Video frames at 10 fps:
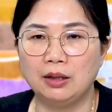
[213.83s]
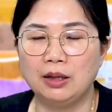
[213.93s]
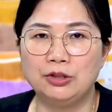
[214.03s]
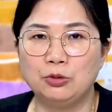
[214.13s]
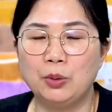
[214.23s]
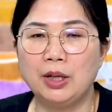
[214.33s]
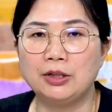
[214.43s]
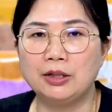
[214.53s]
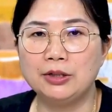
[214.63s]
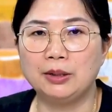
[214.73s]
Its
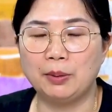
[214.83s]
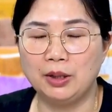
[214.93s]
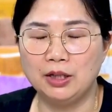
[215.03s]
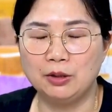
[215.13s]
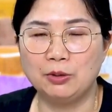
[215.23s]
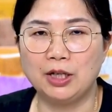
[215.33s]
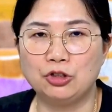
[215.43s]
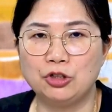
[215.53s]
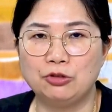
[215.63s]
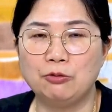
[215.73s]
weight typically
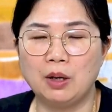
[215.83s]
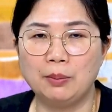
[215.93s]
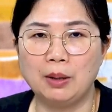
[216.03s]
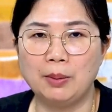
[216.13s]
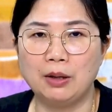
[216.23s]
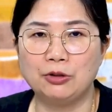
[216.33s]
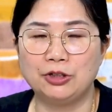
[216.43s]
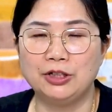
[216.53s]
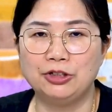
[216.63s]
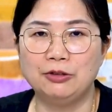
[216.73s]
ranges from about
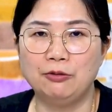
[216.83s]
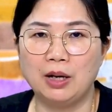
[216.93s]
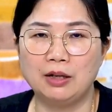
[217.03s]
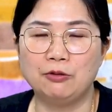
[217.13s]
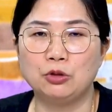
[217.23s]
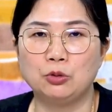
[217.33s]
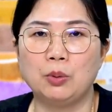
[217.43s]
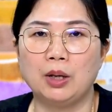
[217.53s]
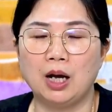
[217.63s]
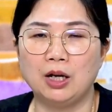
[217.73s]
65 to
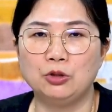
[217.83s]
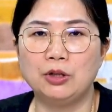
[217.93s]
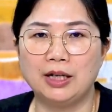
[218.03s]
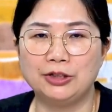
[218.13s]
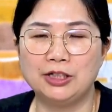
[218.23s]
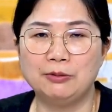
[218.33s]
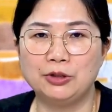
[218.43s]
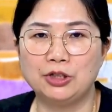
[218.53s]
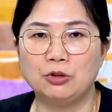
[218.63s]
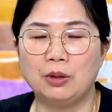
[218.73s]

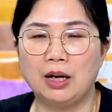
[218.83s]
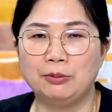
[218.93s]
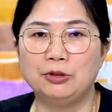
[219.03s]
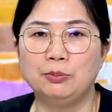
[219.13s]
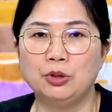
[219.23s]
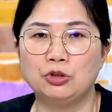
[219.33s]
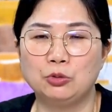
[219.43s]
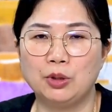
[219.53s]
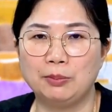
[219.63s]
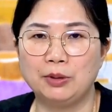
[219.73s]
170 grams per
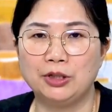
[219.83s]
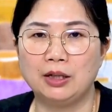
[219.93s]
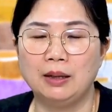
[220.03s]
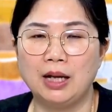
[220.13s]
square meter.